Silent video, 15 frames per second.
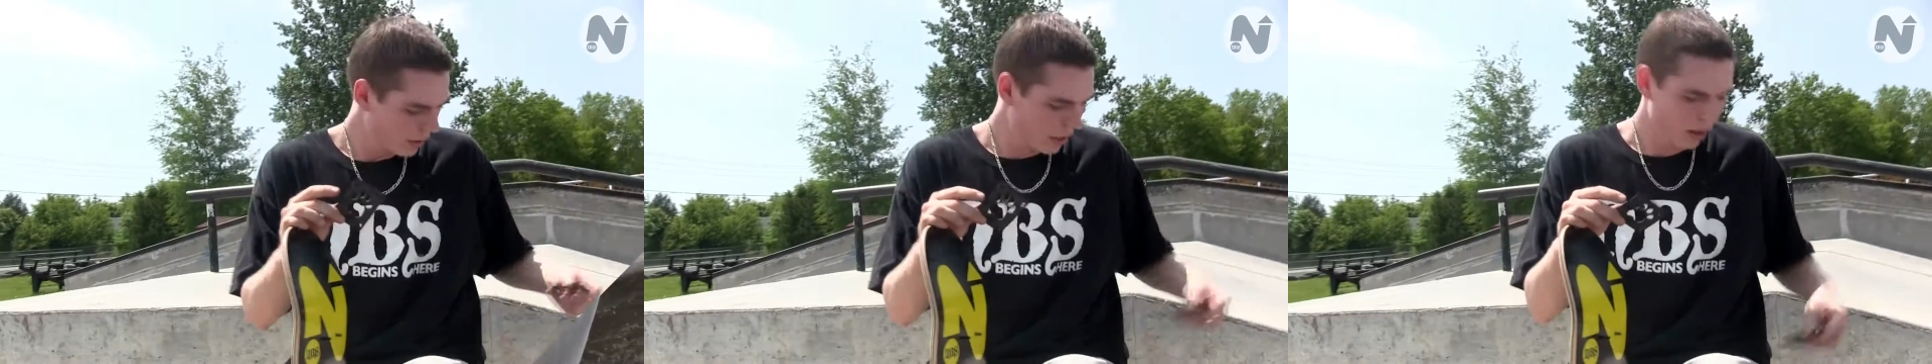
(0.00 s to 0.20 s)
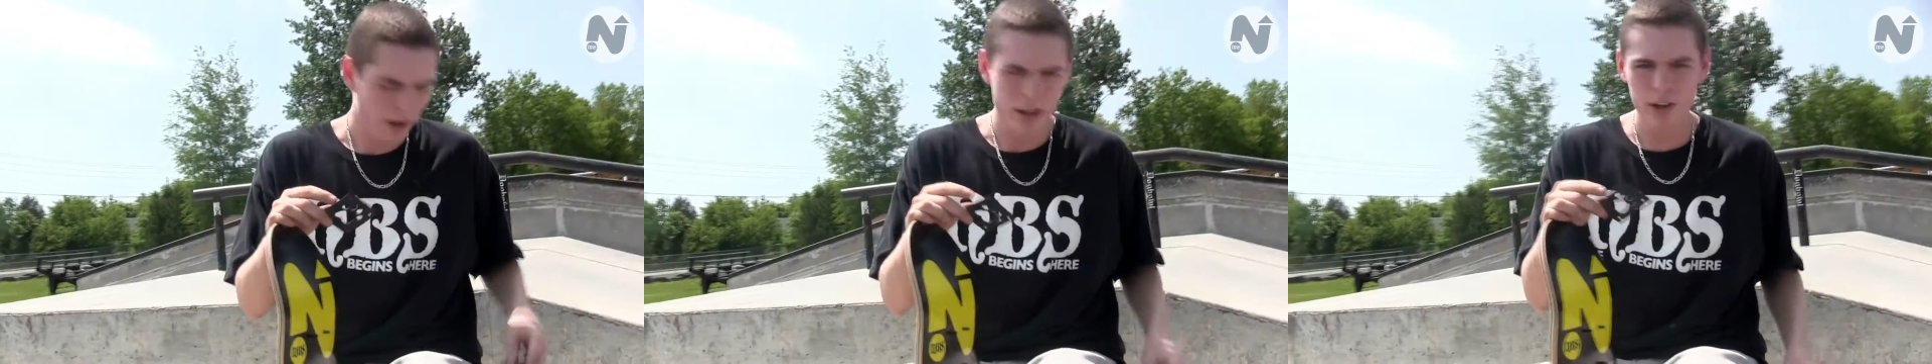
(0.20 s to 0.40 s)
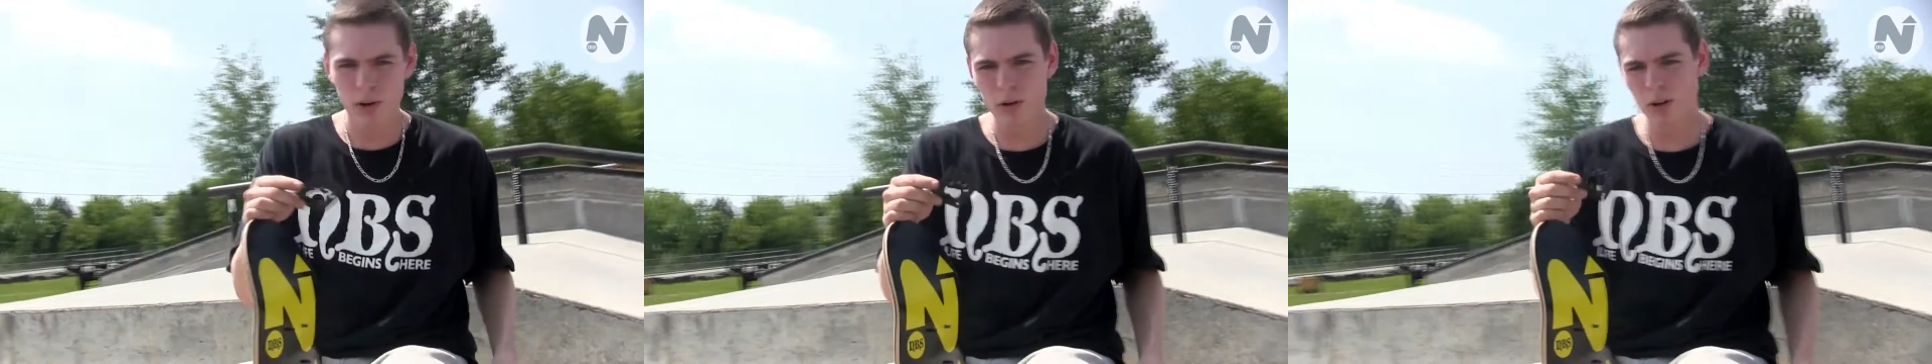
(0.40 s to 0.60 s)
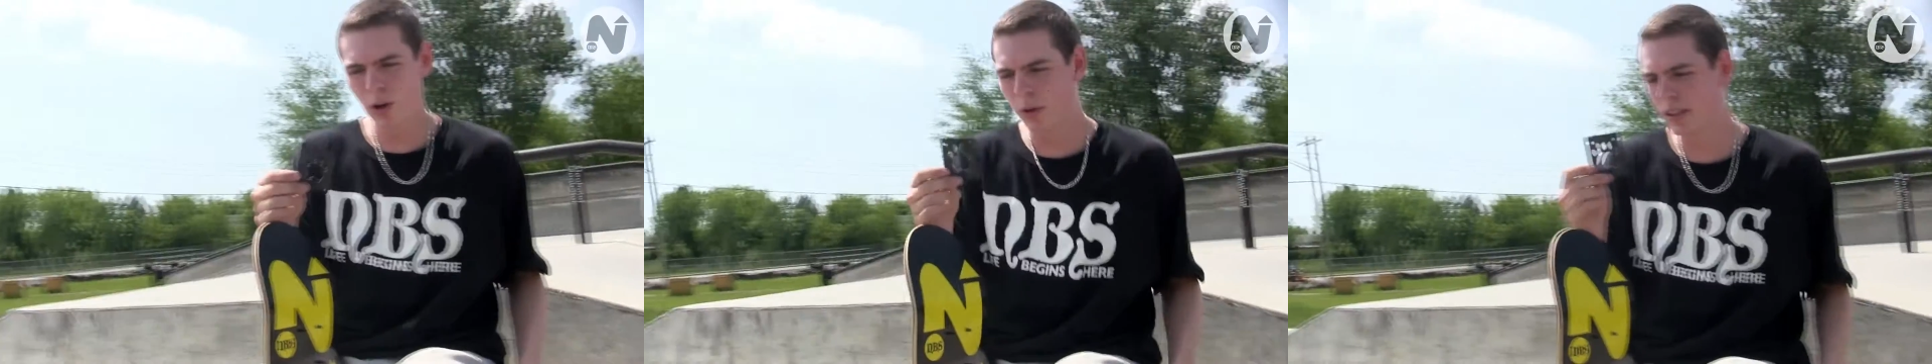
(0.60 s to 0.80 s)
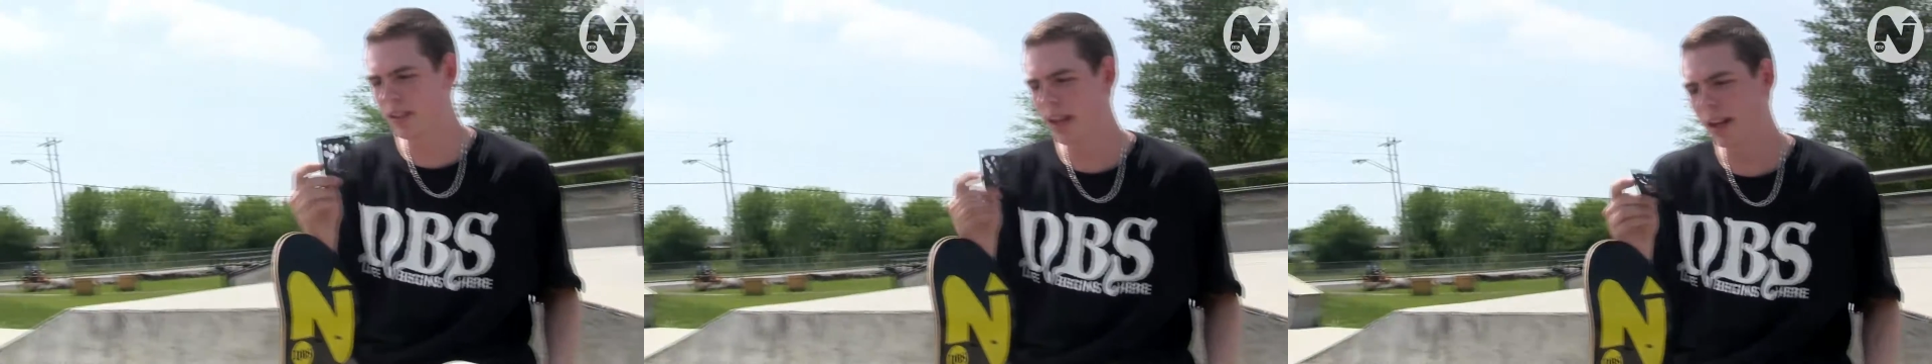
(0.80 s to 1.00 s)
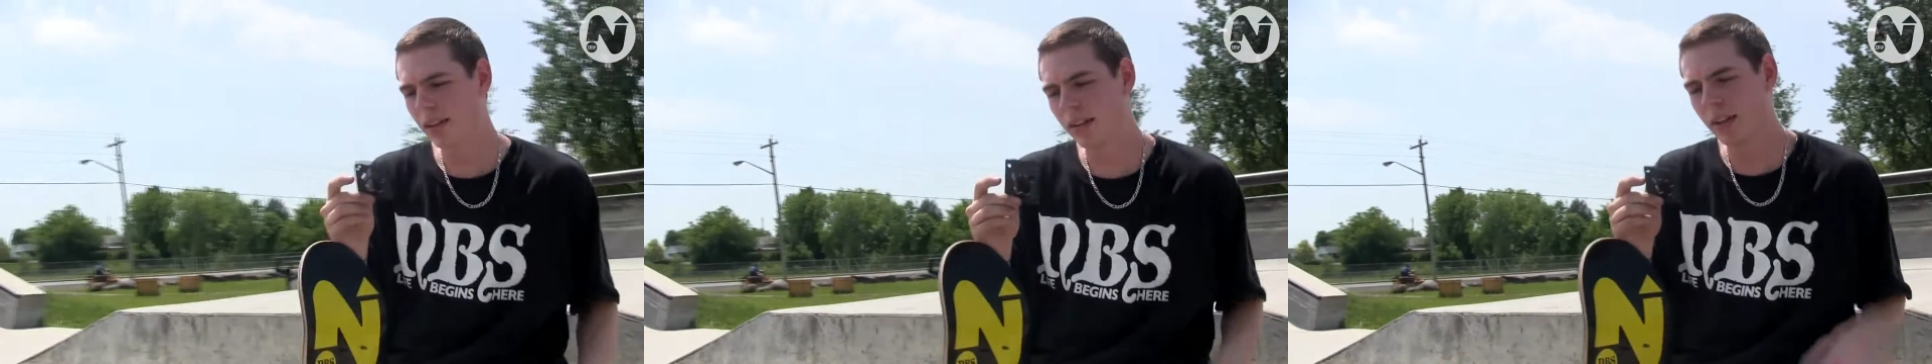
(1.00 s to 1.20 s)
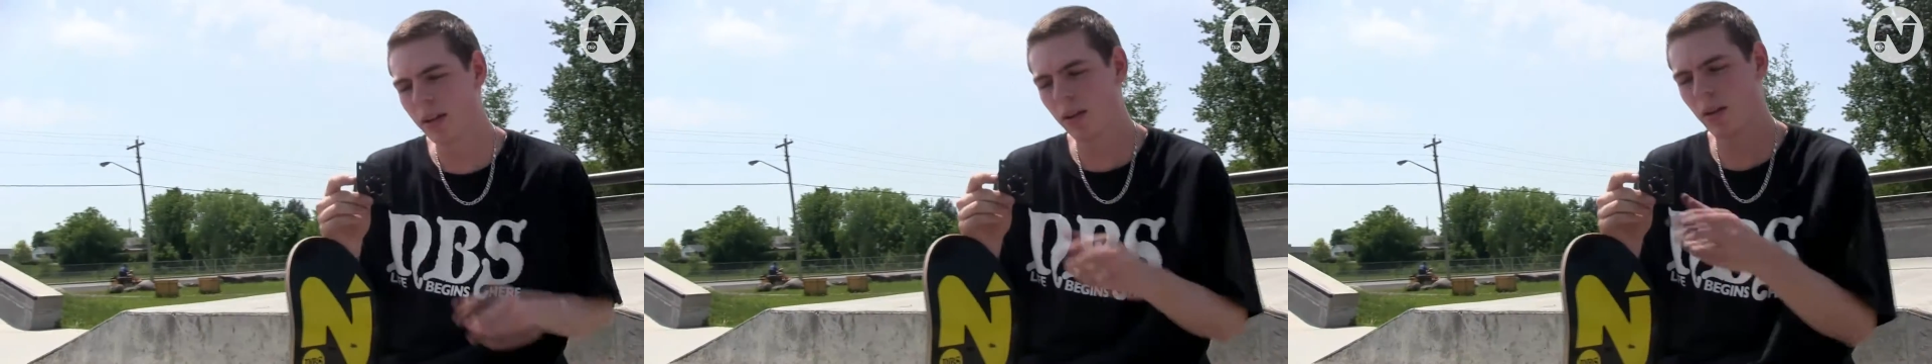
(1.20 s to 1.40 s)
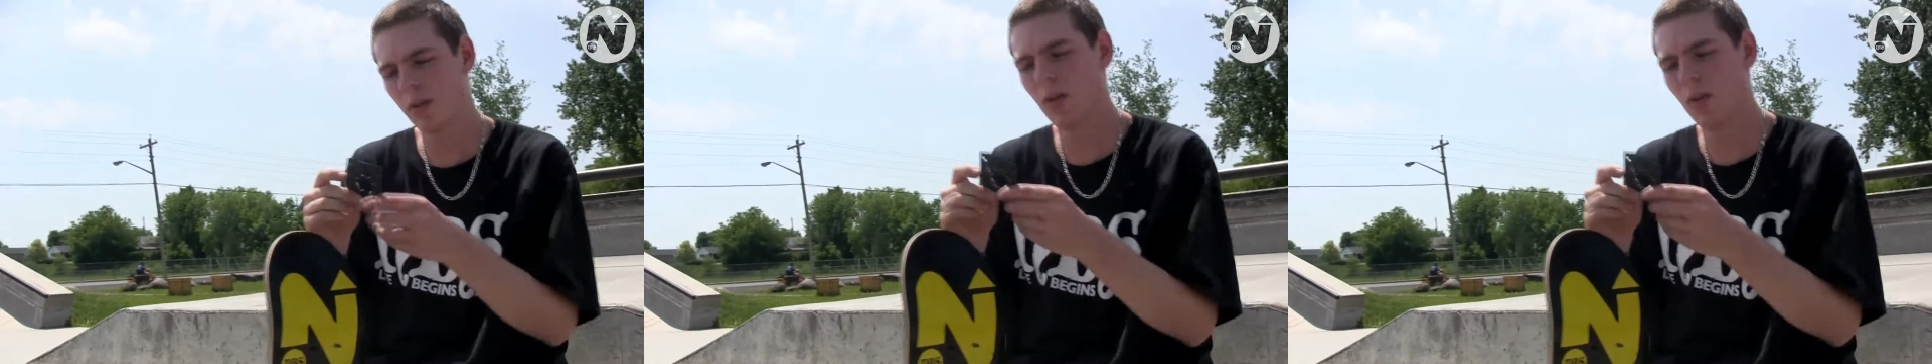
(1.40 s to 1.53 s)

Now, I don't know exactly